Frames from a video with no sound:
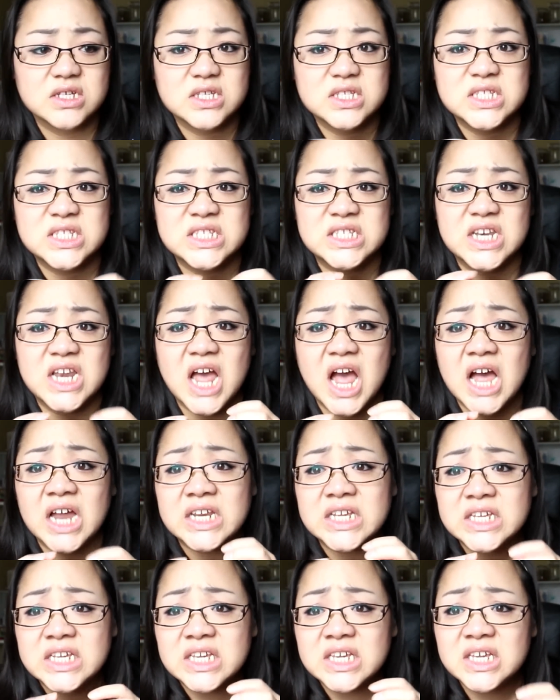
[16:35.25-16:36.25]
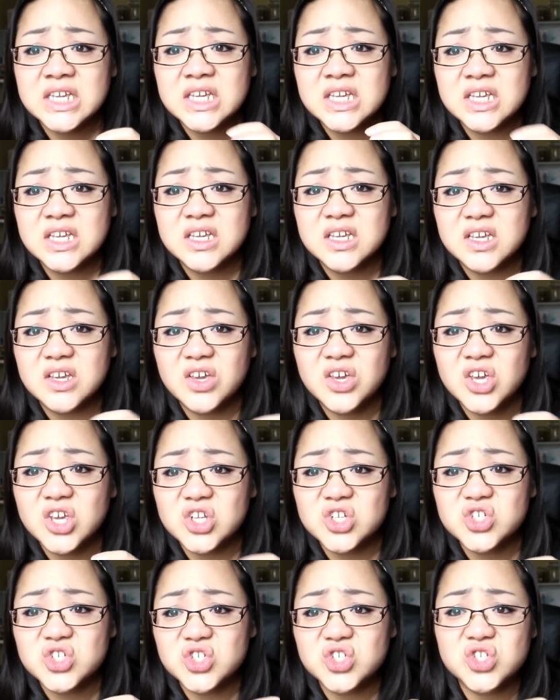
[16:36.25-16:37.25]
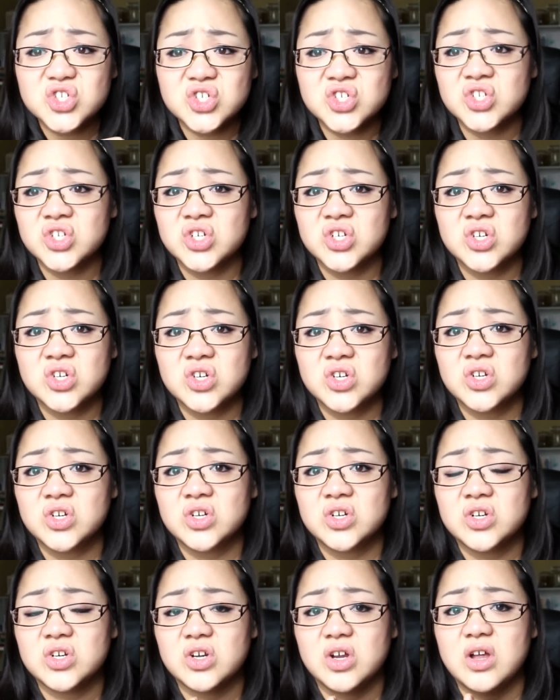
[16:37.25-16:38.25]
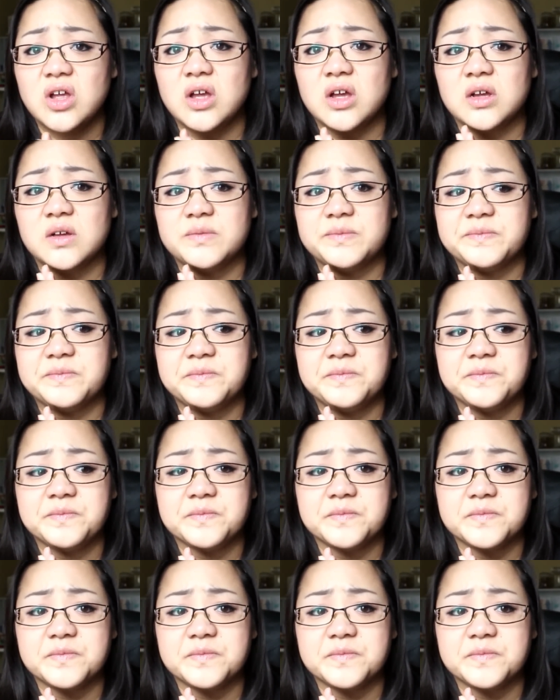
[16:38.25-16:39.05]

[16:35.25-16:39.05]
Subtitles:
snotty-ish. And